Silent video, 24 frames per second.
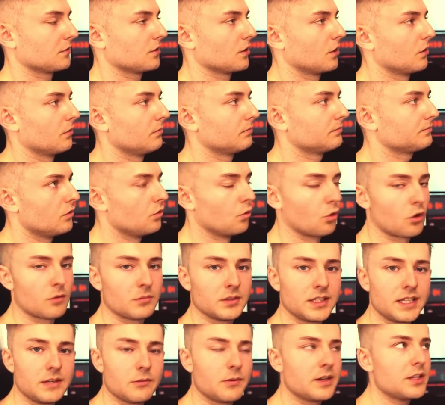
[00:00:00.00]
So
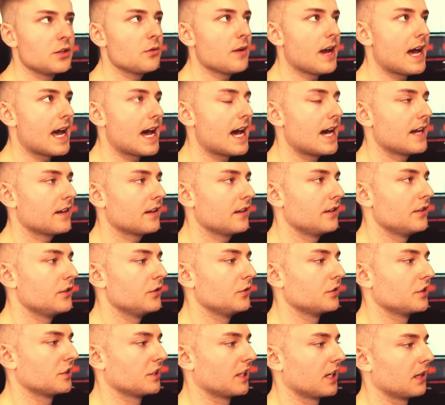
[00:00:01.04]
normally when you add a new
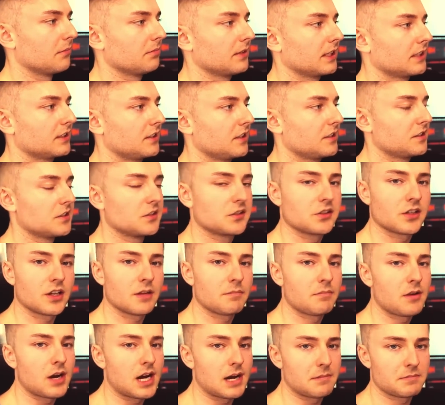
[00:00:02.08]
setup like this, it's going to
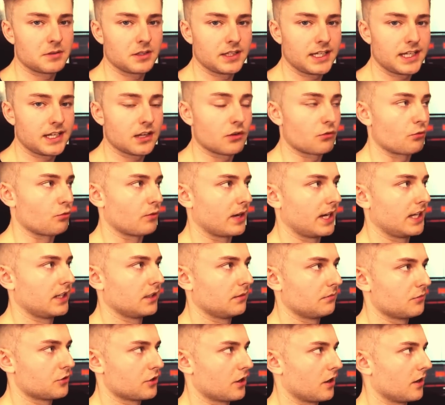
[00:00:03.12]
populate a
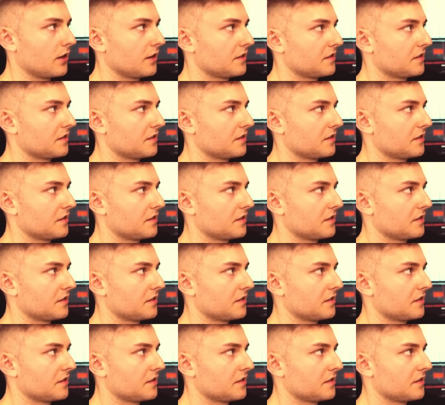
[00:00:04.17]
random chart.